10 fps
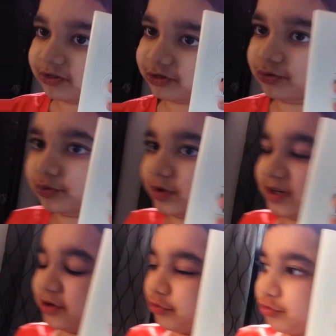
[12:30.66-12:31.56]
through the
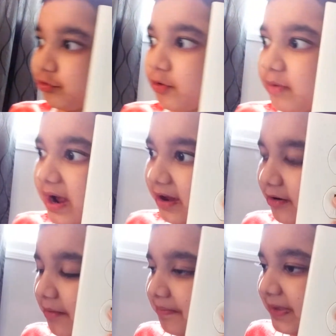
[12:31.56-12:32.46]
neutral
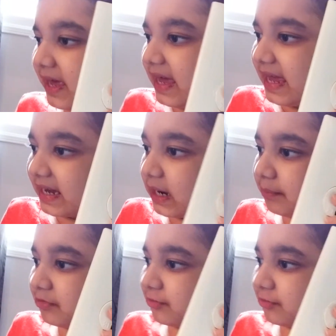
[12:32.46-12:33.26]
wire. It comes